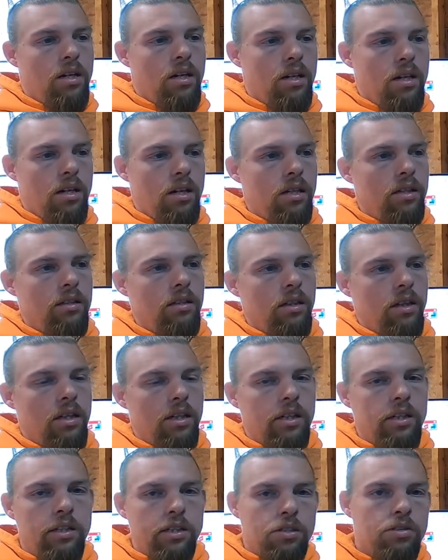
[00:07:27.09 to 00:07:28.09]
on
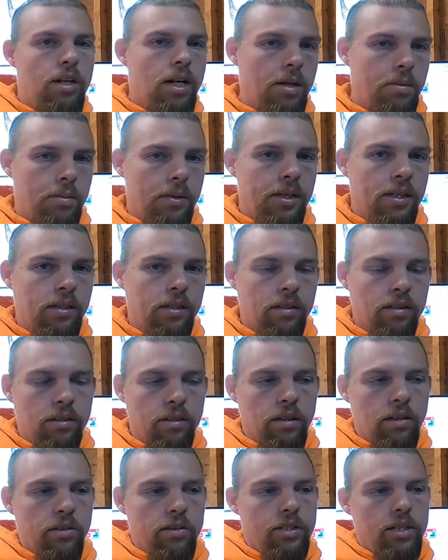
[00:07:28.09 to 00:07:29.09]
a good striping
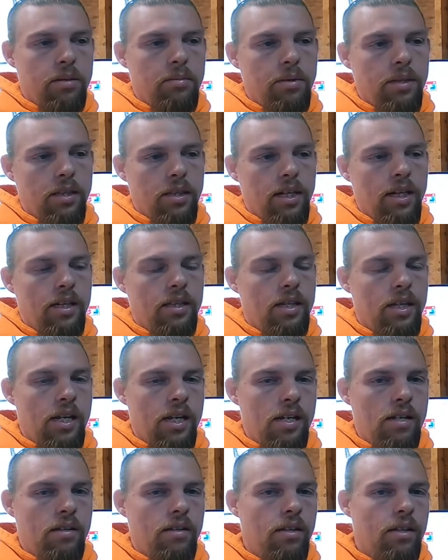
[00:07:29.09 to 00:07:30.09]
or something like
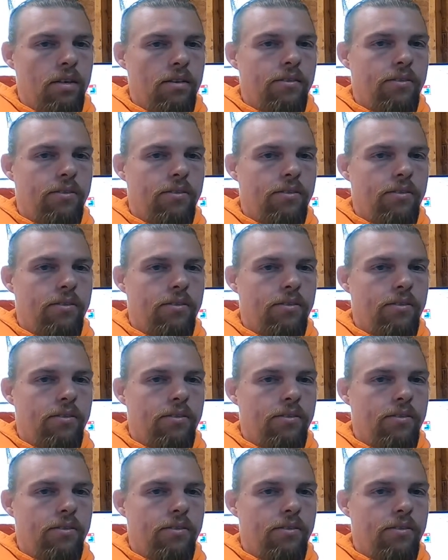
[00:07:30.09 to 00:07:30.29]
that,